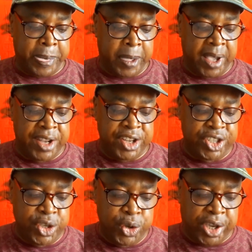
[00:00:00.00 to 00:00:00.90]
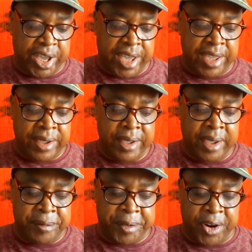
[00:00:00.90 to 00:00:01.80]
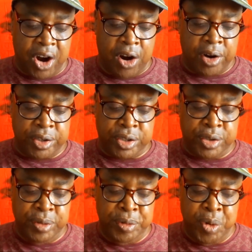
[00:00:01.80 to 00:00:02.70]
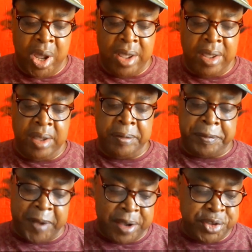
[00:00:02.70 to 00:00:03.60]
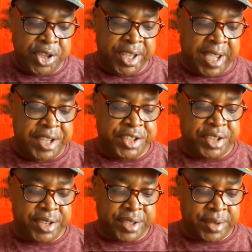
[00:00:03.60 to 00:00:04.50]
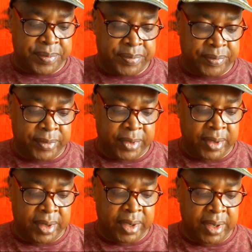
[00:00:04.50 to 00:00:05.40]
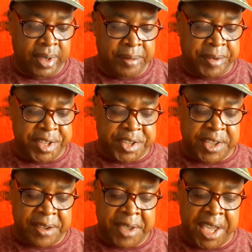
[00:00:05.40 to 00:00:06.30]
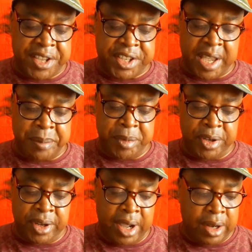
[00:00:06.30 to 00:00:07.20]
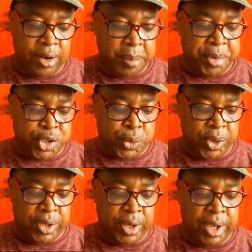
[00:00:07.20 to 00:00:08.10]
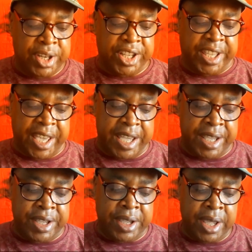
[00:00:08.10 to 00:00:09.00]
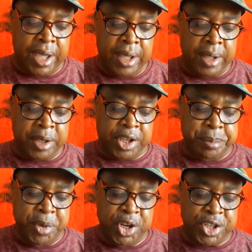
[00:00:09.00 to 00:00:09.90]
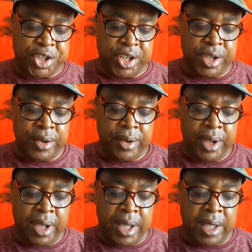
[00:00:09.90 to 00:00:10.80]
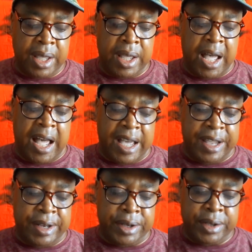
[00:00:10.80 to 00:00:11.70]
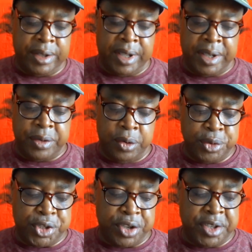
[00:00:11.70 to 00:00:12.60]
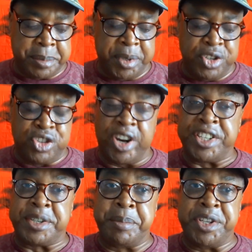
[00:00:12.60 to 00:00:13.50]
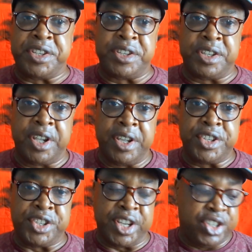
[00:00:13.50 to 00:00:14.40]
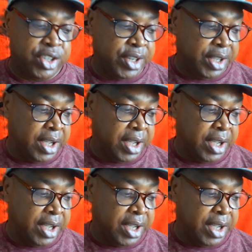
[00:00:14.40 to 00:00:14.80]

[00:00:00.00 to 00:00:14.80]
In the UK, there are 2,000 cases. They say it's happening a lot between the gay community, and also it's been transmitted sexually